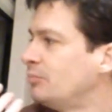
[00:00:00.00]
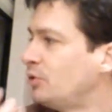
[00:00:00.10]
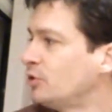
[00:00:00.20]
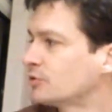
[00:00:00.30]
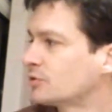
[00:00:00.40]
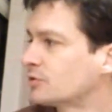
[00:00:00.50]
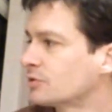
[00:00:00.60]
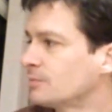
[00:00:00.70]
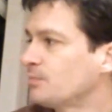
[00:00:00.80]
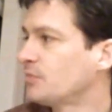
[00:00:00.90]
But
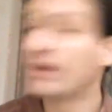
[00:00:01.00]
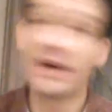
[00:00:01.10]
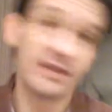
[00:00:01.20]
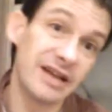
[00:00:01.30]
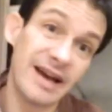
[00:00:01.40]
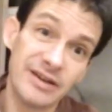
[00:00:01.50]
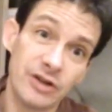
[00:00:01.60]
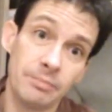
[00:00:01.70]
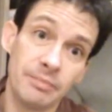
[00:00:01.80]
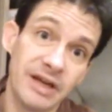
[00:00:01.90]
that died
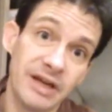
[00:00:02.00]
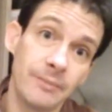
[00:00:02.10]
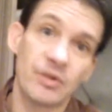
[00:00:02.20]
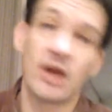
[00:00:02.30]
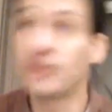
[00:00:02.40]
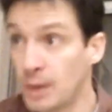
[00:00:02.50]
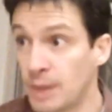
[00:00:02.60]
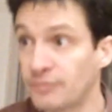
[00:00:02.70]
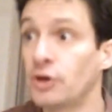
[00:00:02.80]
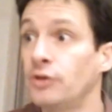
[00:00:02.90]
on me. And now
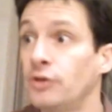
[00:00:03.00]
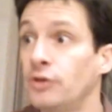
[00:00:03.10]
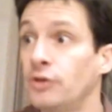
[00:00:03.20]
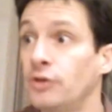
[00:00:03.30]
I've got the